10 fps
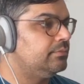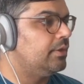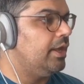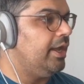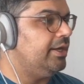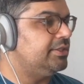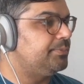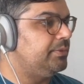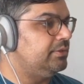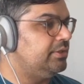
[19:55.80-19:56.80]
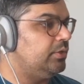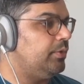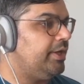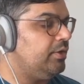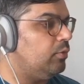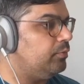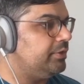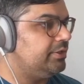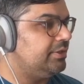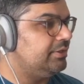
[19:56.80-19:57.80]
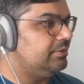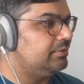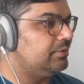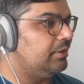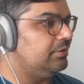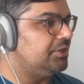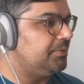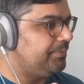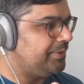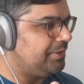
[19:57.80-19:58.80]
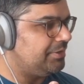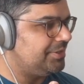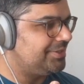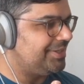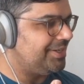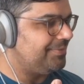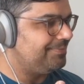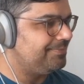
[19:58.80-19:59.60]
and it's building away. Hopefully it does a little bit better this time.